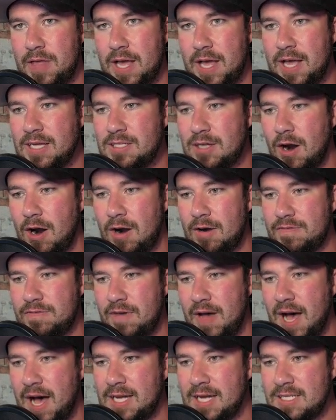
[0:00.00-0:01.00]
Things are
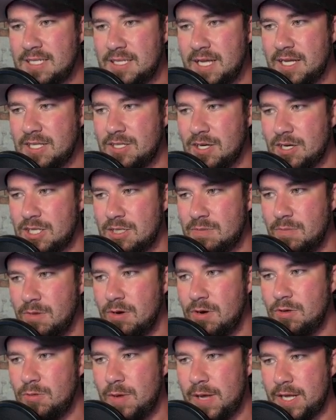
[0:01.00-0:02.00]
fast, things are
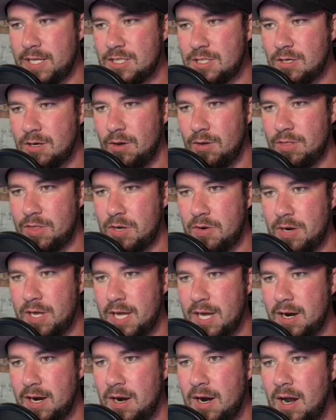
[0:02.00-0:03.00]
smooth. We can scroll through
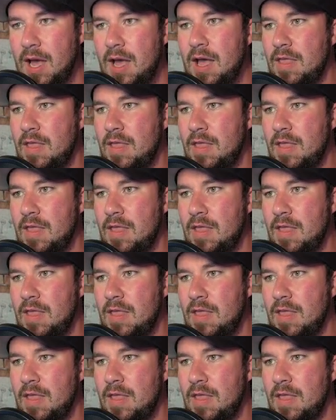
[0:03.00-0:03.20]
here.